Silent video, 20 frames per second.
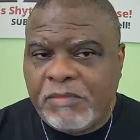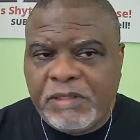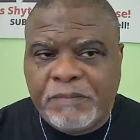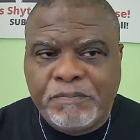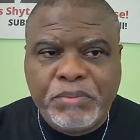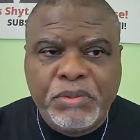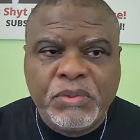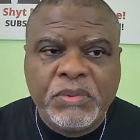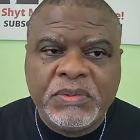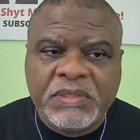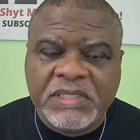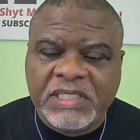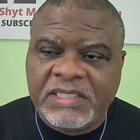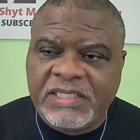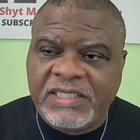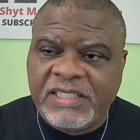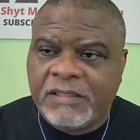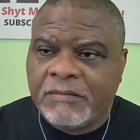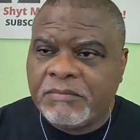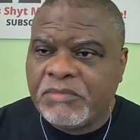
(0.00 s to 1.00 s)
and Putin
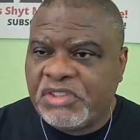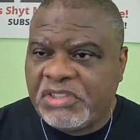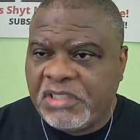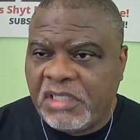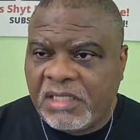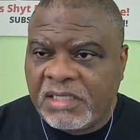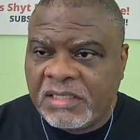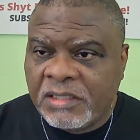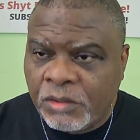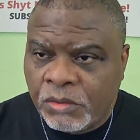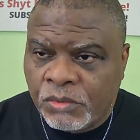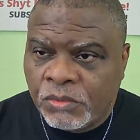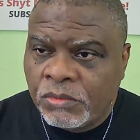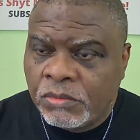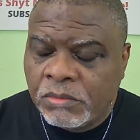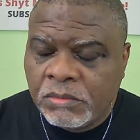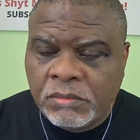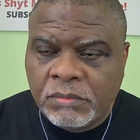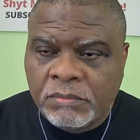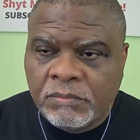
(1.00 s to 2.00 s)
and Kim Jong
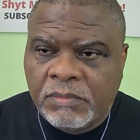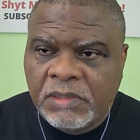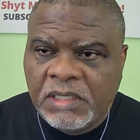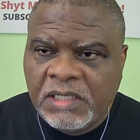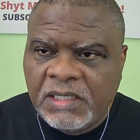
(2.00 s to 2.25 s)
Un.